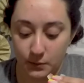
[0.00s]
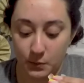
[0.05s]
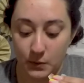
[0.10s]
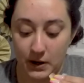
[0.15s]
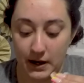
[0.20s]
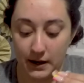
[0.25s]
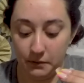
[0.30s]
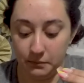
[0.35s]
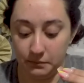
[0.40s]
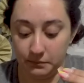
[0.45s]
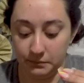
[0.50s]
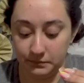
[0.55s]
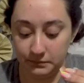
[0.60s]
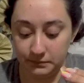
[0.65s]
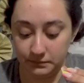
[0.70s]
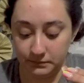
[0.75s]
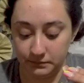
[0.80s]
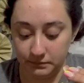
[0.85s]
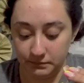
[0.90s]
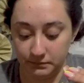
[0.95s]
Wow,
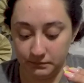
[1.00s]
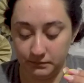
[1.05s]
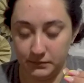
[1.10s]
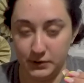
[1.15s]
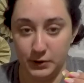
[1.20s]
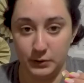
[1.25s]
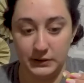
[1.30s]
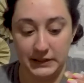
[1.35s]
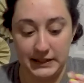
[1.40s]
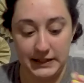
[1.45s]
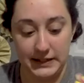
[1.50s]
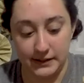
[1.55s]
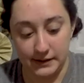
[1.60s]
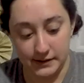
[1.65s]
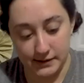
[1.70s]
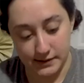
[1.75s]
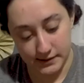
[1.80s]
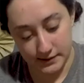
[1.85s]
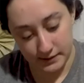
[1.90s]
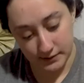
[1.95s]
no
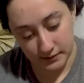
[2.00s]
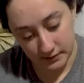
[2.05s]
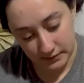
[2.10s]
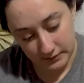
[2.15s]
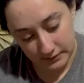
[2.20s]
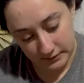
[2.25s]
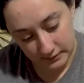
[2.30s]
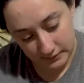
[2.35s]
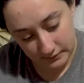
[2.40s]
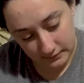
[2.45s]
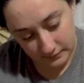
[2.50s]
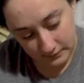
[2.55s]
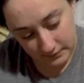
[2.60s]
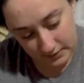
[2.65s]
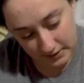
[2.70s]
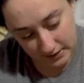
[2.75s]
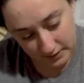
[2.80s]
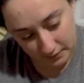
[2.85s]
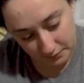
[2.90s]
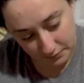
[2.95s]
leaks.
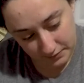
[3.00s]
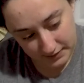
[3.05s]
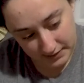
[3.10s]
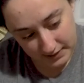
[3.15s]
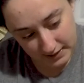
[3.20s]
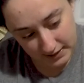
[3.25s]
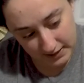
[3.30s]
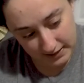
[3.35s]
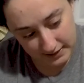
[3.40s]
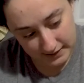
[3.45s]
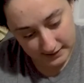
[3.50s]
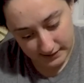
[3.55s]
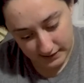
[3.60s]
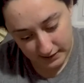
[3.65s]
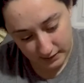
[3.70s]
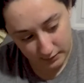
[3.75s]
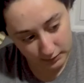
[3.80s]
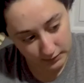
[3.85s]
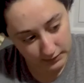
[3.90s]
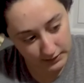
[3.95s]
I don't see a
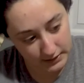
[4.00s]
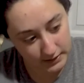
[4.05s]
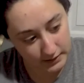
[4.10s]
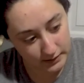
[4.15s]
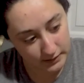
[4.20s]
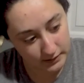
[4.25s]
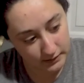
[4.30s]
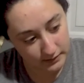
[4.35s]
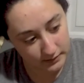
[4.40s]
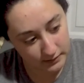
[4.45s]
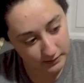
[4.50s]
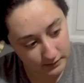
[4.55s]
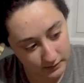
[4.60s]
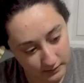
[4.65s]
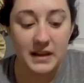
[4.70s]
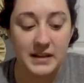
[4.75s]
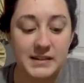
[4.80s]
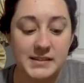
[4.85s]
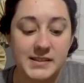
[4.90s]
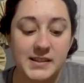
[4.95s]
single leak.
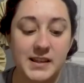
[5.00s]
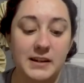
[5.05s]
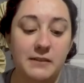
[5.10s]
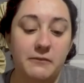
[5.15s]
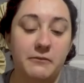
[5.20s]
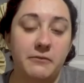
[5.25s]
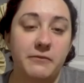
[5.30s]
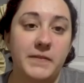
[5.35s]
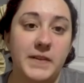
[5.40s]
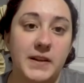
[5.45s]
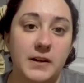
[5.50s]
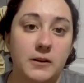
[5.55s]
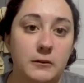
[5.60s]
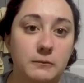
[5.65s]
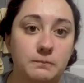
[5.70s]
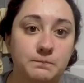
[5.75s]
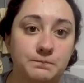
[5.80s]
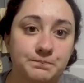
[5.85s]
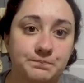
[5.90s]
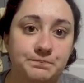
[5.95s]
It does kind of
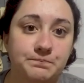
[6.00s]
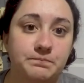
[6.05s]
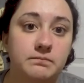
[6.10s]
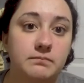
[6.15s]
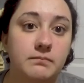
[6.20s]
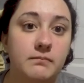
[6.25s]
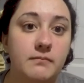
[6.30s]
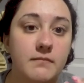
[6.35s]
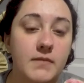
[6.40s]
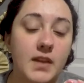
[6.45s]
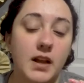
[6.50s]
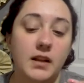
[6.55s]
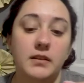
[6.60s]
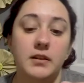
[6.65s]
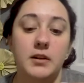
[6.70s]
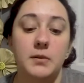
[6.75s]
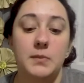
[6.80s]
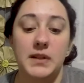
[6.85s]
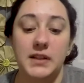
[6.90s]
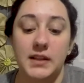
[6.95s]
feel a
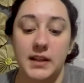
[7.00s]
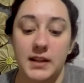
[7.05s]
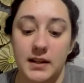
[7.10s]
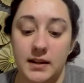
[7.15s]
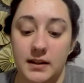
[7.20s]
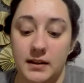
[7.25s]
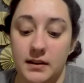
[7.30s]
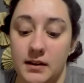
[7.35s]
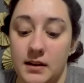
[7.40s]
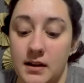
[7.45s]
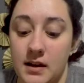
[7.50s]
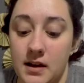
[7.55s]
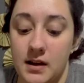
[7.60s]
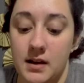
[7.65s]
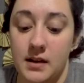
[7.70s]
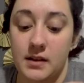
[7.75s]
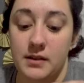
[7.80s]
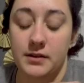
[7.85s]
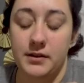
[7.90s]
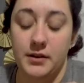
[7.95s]
little bit like
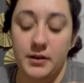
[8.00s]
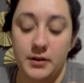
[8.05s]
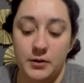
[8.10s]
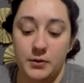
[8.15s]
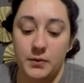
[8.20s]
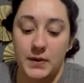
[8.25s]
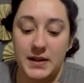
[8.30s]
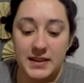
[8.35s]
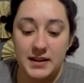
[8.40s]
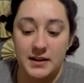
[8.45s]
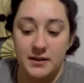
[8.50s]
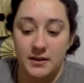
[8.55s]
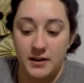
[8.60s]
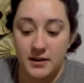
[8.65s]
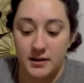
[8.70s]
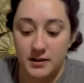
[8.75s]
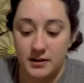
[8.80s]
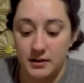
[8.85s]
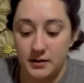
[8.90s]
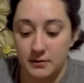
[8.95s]
the way that
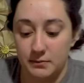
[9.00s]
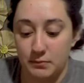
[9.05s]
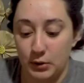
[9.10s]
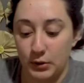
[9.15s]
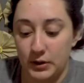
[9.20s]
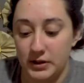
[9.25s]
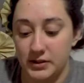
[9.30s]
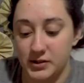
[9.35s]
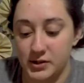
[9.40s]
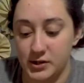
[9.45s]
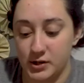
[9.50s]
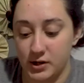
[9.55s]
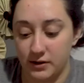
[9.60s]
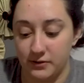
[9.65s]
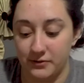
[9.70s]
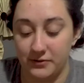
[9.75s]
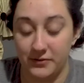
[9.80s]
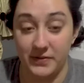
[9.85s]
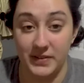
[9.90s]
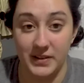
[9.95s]
a broken straw
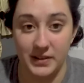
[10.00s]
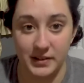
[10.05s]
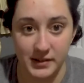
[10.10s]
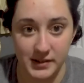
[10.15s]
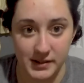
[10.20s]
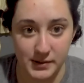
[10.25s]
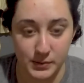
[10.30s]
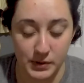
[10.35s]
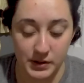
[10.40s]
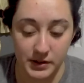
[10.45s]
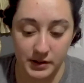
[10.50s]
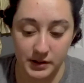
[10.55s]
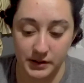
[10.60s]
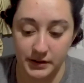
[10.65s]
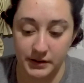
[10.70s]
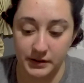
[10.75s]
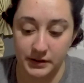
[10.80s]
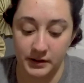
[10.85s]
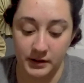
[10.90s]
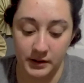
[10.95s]
feels when
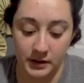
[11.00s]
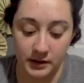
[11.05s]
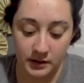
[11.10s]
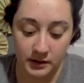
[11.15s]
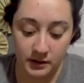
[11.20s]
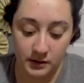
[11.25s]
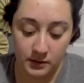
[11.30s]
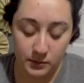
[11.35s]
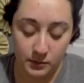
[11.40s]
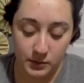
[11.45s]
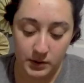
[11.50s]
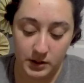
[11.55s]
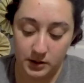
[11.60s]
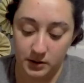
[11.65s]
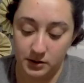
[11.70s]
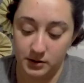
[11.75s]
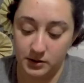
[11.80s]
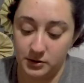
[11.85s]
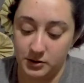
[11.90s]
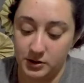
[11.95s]

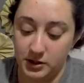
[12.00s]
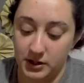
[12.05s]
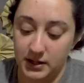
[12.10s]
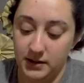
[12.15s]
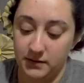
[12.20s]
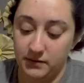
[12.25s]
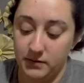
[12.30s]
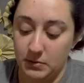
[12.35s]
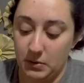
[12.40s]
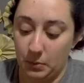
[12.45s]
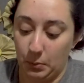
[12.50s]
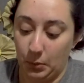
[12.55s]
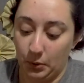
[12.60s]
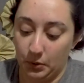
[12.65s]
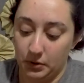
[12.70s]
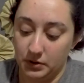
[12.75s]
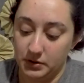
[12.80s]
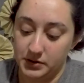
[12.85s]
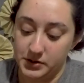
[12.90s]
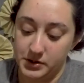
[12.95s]
you're drinking from a
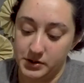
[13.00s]
broken